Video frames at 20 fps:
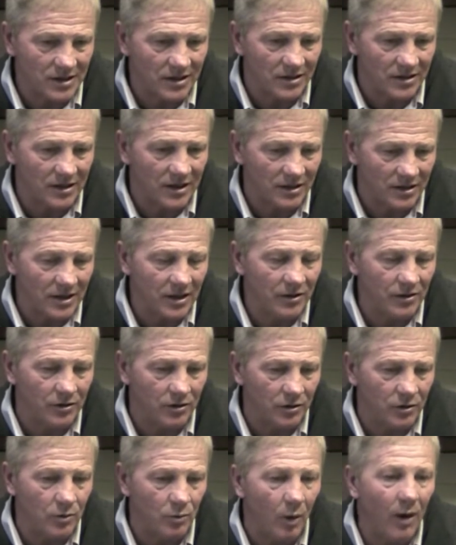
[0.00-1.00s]
to continue to
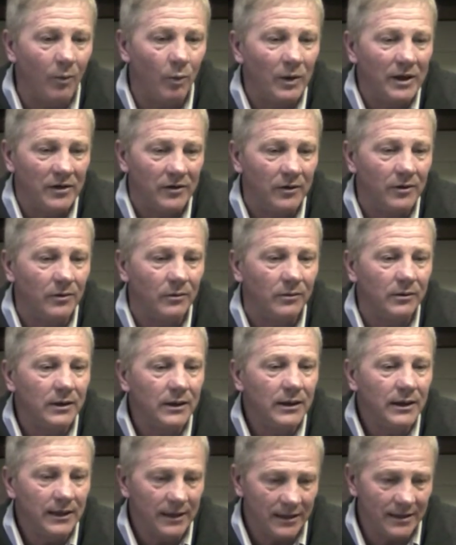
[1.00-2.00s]
do what we do
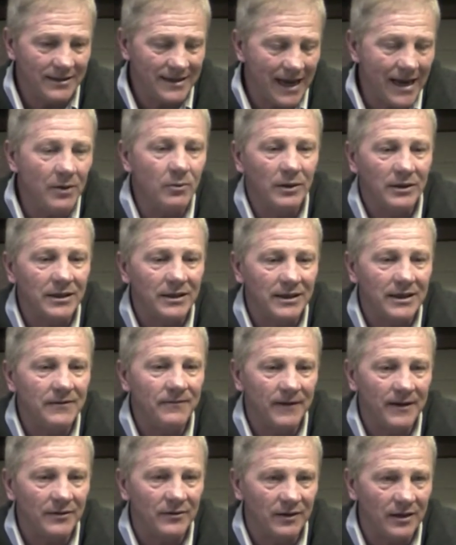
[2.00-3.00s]
and take what the
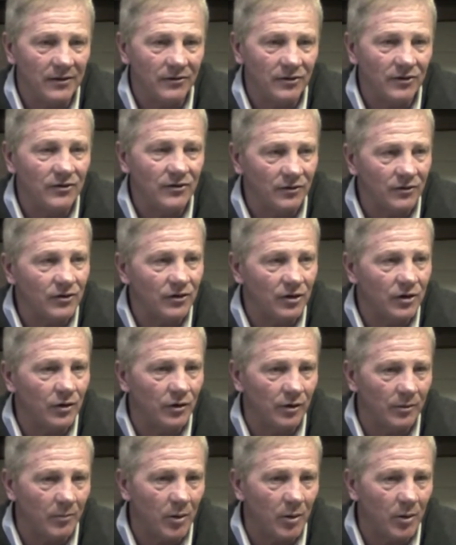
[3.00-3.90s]
defense gives us and secure the